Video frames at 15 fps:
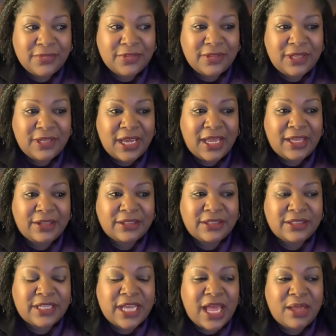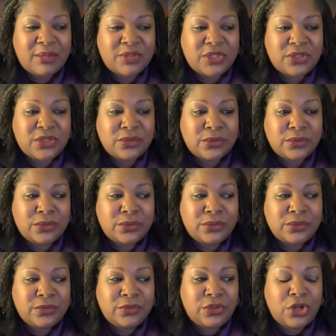yeah, it's time
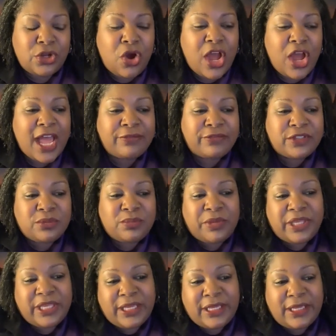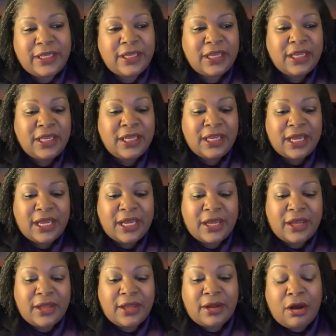to, you don't have to be,
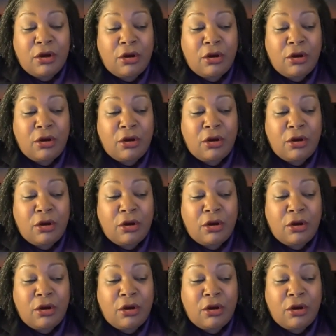my